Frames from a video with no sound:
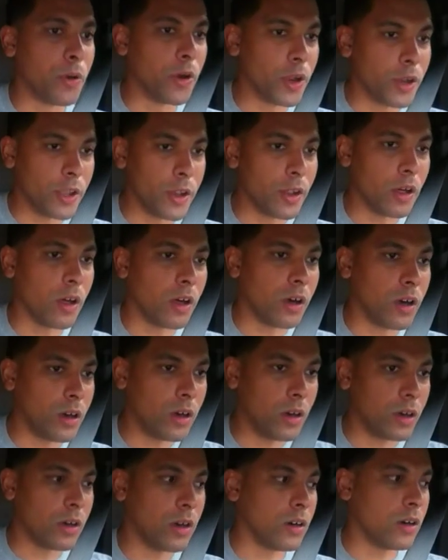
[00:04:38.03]
put in a,
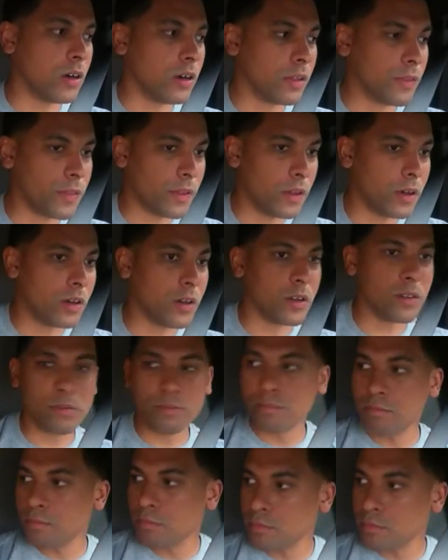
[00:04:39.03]
a, a,